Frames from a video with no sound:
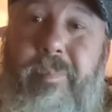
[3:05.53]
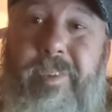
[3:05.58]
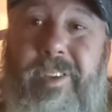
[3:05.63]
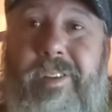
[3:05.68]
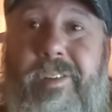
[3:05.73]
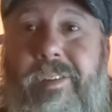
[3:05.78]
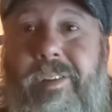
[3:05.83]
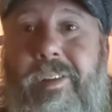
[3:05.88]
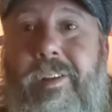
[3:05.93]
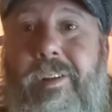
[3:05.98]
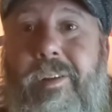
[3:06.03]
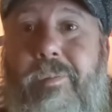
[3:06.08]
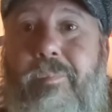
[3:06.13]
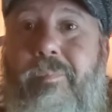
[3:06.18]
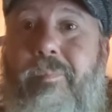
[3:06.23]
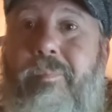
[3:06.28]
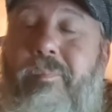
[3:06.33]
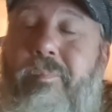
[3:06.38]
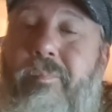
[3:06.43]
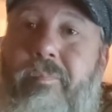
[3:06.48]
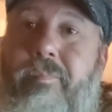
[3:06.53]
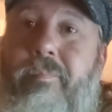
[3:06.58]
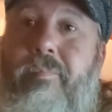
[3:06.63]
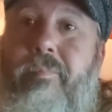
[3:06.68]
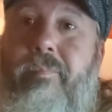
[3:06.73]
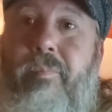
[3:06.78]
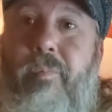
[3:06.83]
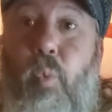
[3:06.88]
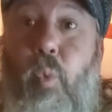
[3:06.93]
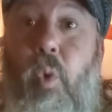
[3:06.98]
but
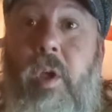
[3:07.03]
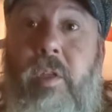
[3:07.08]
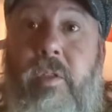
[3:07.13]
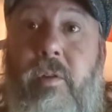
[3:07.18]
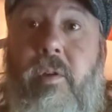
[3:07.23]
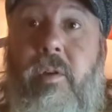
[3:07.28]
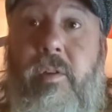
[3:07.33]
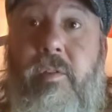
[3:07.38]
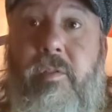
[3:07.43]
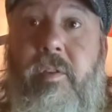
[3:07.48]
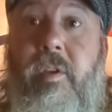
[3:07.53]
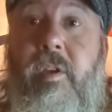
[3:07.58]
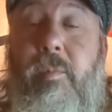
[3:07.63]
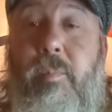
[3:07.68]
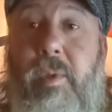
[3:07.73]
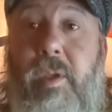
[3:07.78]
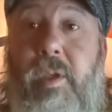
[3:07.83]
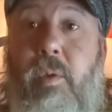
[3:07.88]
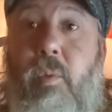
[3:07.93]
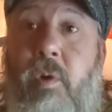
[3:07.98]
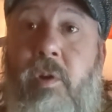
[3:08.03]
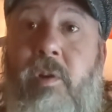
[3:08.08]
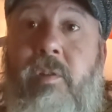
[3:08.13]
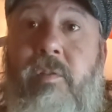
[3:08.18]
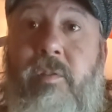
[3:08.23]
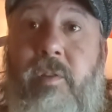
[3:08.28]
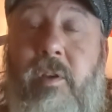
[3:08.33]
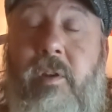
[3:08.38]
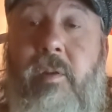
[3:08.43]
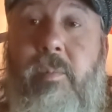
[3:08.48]
weather is going to be what
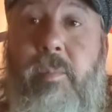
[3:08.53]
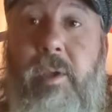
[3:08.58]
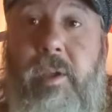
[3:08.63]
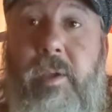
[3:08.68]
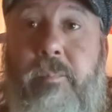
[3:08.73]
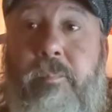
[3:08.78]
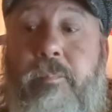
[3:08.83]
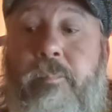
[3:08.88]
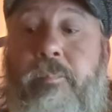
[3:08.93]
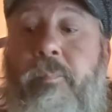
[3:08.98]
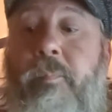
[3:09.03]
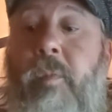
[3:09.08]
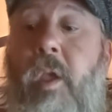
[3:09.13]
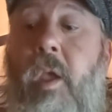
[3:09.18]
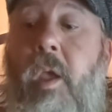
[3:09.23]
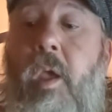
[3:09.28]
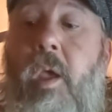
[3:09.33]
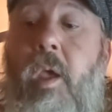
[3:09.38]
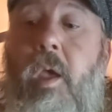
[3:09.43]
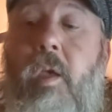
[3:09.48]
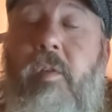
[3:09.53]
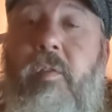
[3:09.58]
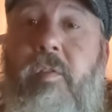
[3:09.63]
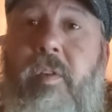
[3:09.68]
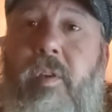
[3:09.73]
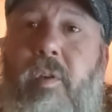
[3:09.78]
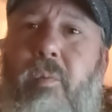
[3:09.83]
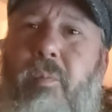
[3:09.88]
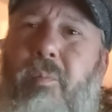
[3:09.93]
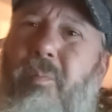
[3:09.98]
it's going to be.
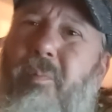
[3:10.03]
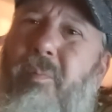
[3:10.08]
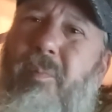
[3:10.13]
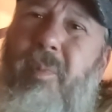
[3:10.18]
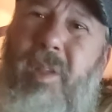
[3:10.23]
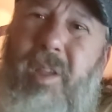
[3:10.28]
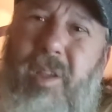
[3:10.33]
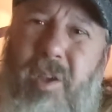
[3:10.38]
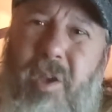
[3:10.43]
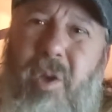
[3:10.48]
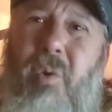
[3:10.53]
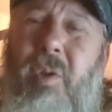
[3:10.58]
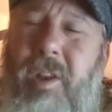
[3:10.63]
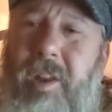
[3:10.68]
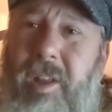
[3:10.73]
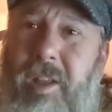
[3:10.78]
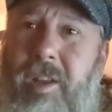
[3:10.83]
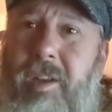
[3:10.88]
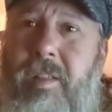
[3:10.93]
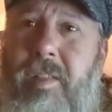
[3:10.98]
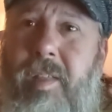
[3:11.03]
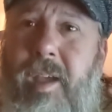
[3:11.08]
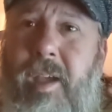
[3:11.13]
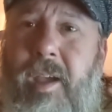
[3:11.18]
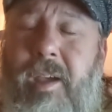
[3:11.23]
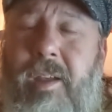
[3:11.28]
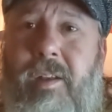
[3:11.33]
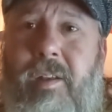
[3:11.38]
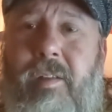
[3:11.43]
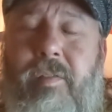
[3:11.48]
So going into
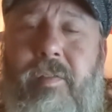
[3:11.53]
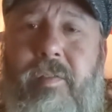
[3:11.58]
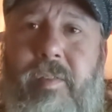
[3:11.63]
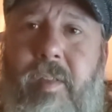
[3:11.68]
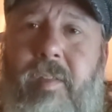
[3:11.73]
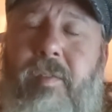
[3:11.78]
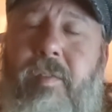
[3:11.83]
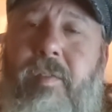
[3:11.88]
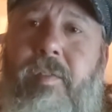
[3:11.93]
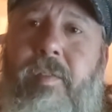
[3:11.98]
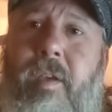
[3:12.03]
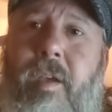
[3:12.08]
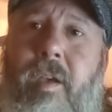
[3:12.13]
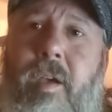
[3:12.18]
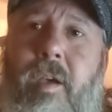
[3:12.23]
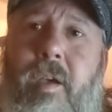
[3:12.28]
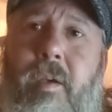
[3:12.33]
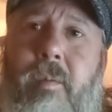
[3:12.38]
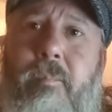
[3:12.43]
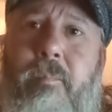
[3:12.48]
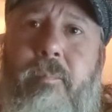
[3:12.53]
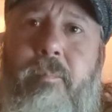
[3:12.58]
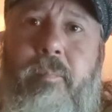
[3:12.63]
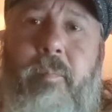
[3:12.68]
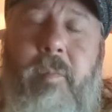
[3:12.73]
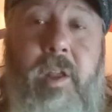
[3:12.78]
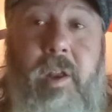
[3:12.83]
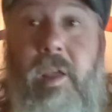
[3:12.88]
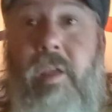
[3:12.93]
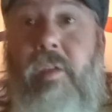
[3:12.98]
that, since
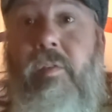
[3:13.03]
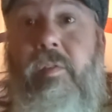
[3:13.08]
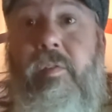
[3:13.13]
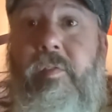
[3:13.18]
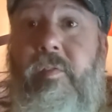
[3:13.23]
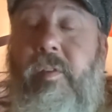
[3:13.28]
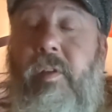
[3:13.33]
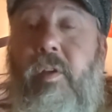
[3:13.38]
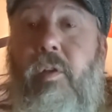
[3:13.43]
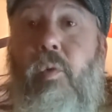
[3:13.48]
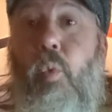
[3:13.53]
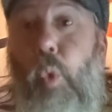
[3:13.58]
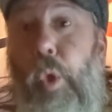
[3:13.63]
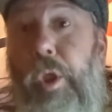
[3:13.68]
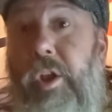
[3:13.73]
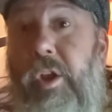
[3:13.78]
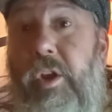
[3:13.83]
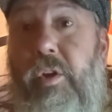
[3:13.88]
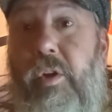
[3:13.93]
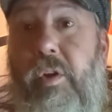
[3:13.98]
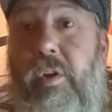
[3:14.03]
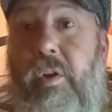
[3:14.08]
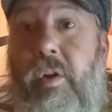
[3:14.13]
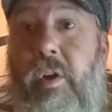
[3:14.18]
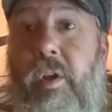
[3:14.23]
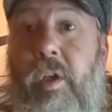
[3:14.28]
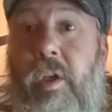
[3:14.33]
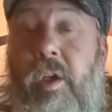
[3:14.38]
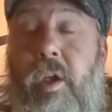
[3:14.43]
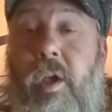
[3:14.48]
it is still winter,
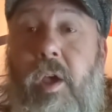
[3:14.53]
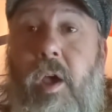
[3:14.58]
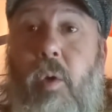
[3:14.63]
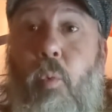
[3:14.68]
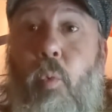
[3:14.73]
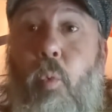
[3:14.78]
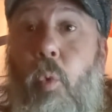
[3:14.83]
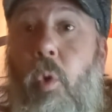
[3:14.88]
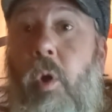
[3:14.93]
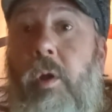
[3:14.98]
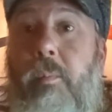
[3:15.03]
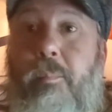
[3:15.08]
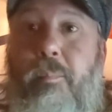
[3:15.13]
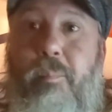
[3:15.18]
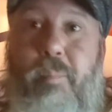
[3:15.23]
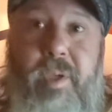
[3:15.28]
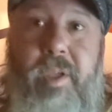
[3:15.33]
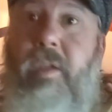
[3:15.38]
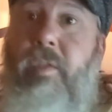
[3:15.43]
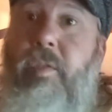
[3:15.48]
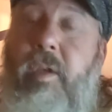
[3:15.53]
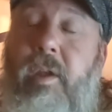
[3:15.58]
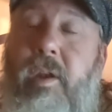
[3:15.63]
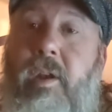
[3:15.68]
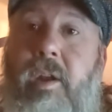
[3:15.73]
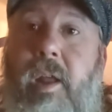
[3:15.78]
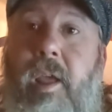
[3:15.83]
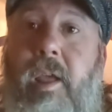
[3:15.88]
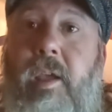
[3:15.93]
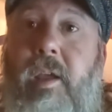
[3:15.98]
one big thing
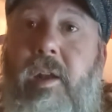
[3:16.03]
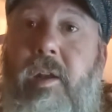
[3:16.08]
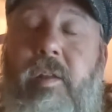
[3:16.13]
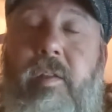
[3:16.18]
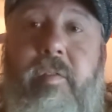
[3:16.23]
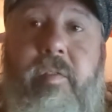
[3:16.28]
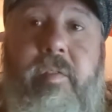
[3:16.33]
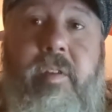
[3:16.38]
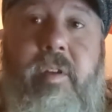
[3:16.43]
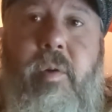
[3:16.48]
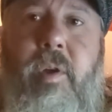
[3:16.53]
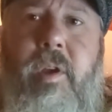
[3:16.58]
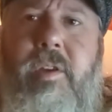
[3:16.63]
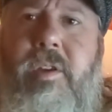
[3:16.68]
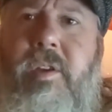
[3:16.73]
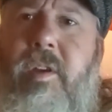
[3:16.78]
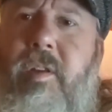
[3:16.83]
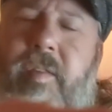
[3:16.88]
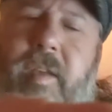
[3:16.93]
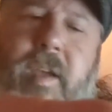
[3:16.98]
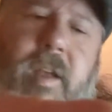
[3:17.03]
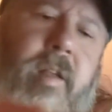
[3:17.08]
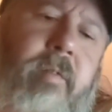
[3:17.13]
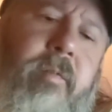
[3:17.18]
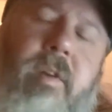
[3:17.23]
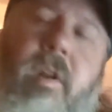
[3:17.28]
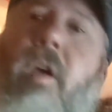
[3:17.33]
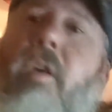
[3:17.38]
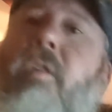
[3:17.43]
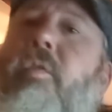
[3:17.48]
to take into consideration is that
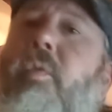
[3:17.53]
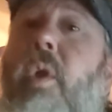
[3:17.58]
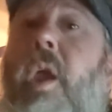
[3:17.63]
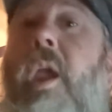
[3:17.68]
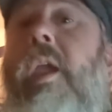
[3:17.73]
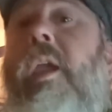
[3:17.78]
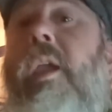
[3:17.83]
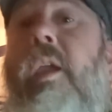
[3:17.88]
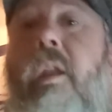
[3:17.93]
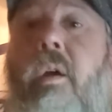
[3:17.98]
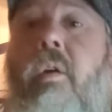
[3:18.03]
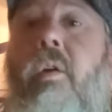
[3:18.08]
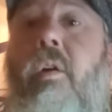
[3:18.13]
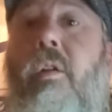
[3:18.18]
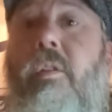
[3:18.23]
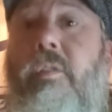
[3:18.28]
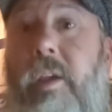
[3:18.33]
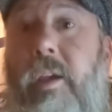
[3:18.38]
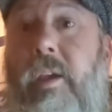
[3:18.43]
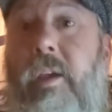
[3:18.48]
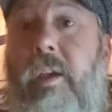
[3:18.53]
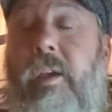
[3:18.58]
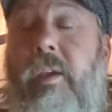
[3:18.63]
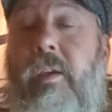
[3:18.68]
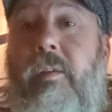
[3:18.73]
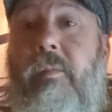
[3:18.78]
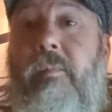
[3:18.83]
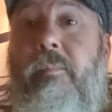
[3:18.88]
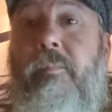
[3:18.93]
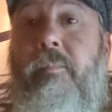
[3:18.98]
if it does rain all
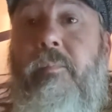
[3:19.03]
day,